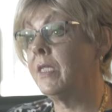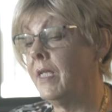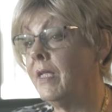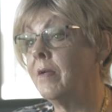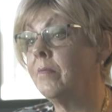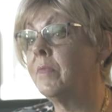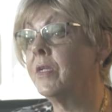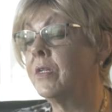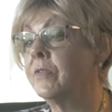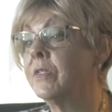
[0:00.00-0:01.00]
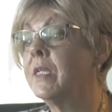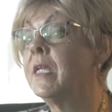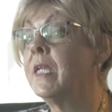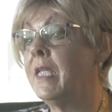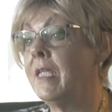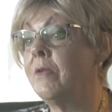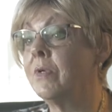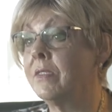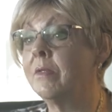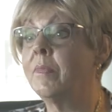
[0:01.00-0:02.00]
to Him because He
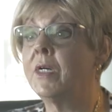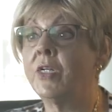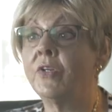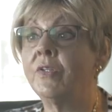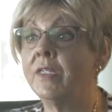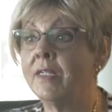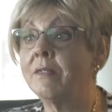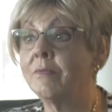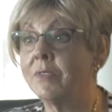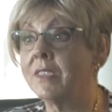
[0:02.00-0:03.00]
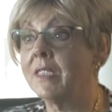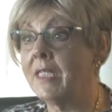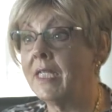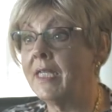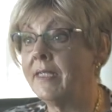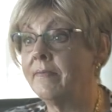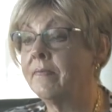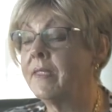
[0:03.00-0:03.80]
was the potter and I was the clay.